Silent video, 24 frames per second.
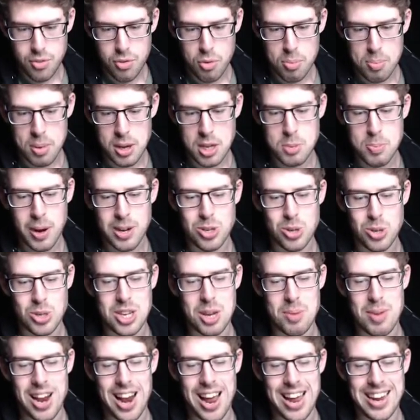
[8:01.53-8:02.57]
from Beast Battle
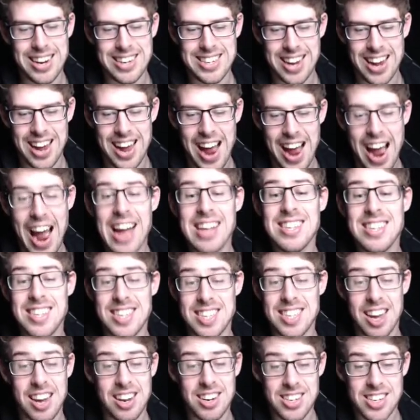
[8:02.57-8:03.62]
Simulator and
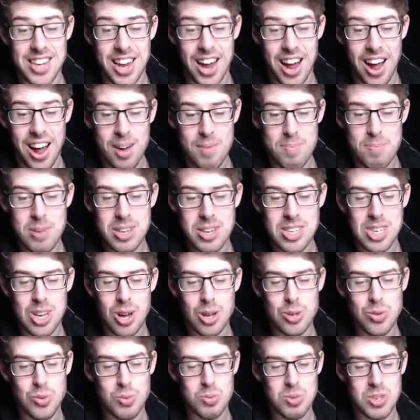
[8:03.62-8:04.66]
Santa.
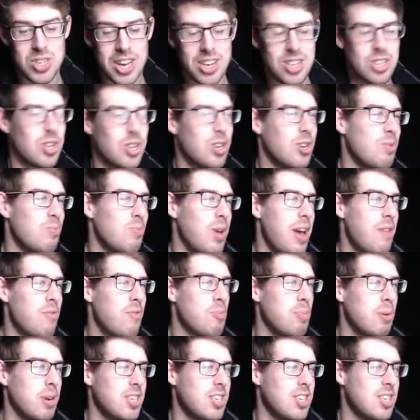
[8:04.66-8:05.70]
Missiles from Santa. Dude,
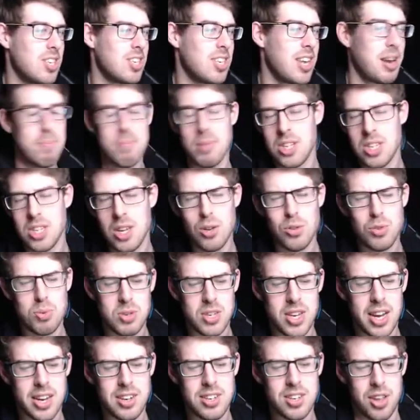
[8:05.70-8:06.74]
everybody's just saying missiles from
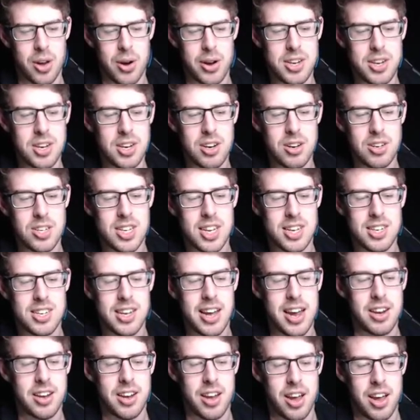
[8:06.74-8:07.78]
Santa, though. I didn't know Santa
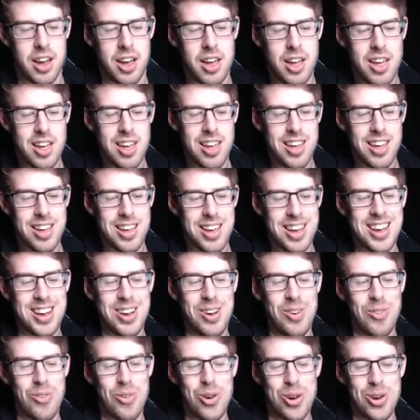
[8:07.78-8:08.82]
had a
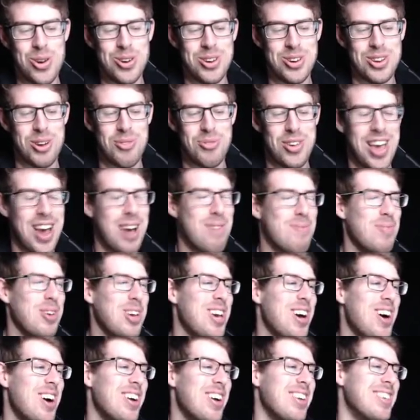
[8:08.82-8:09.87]
Rudolph
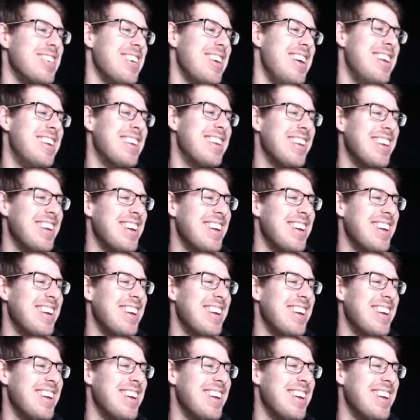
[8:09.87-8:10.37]
kamikaze.